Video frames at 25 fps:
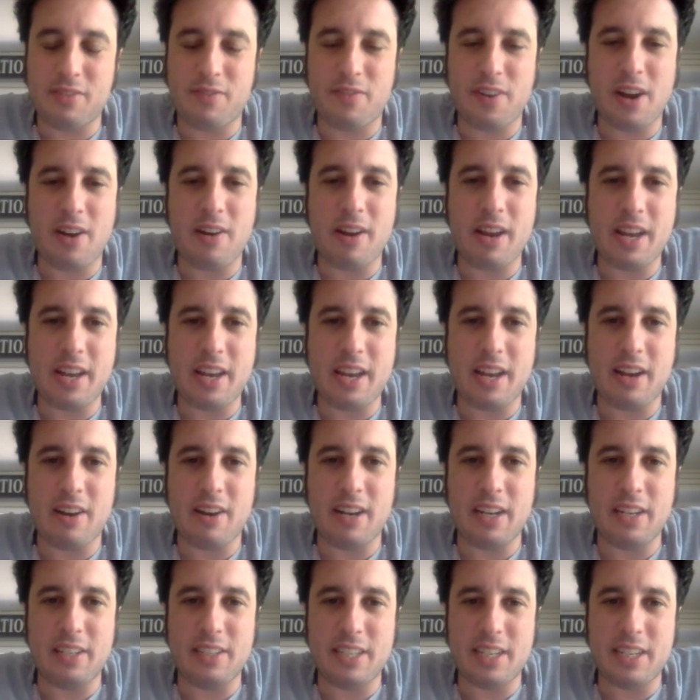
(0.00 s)
very near
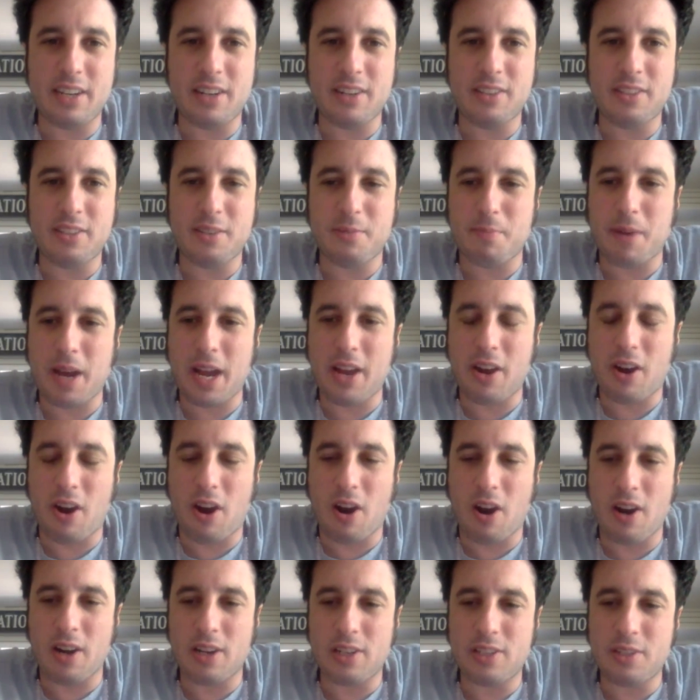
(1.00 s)
and dear to my
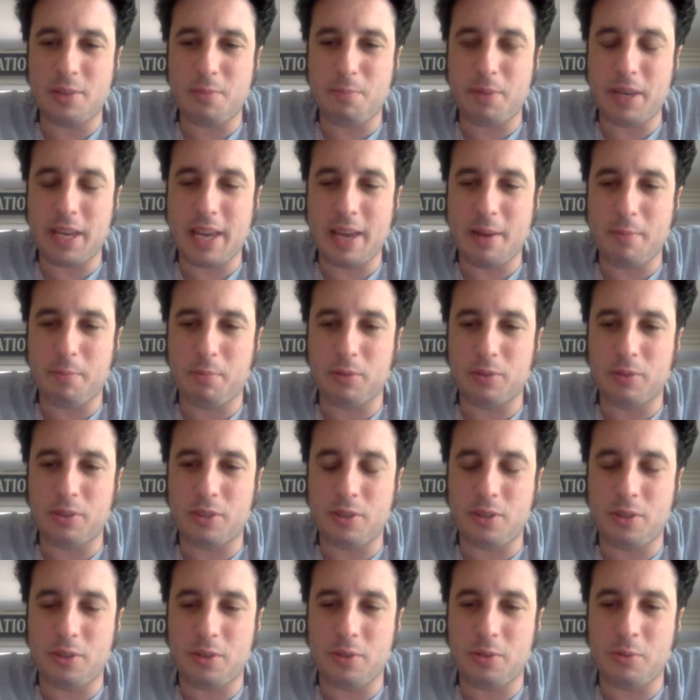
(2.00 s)
heart to be able
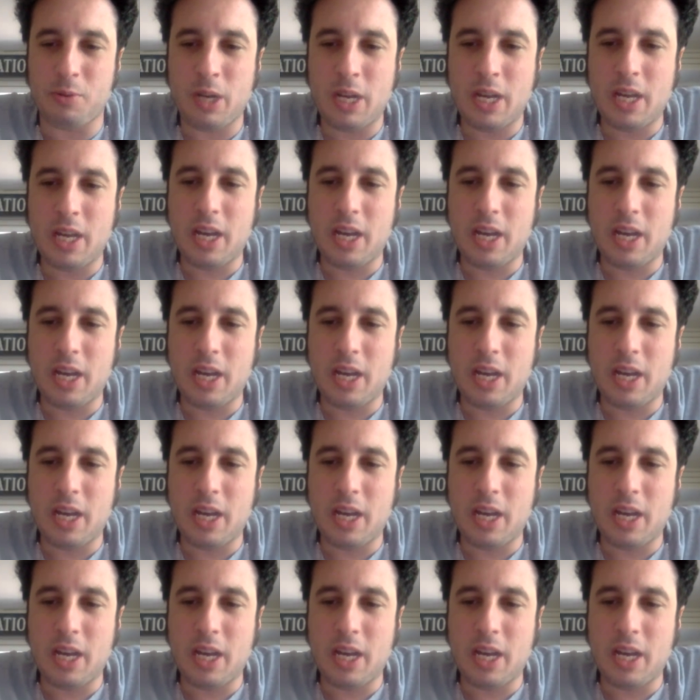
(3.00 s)
to